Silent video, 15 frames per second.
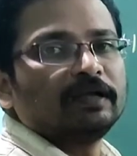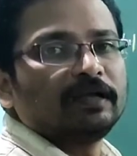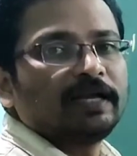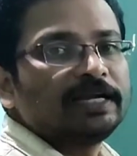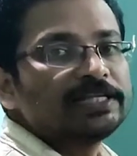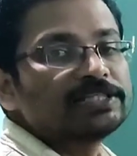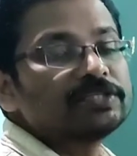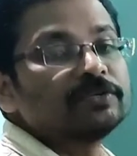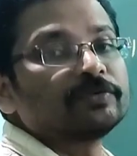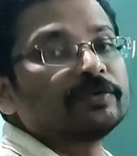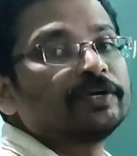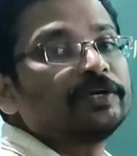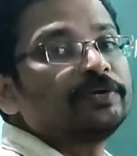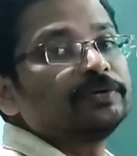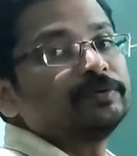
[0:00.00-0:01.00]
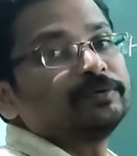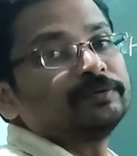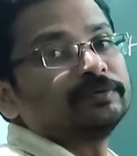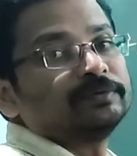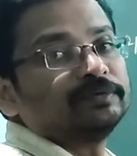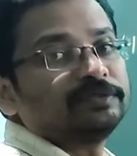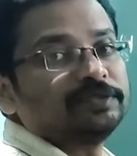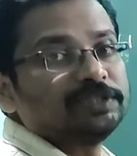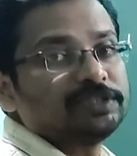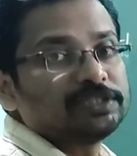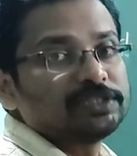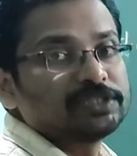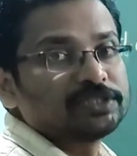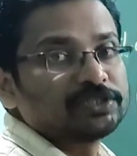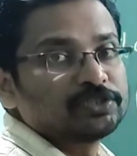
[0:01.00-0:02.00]
Let us look into
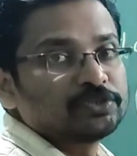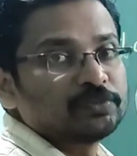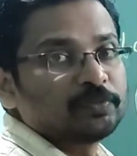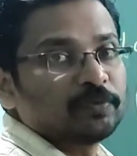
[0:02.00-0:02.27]
these two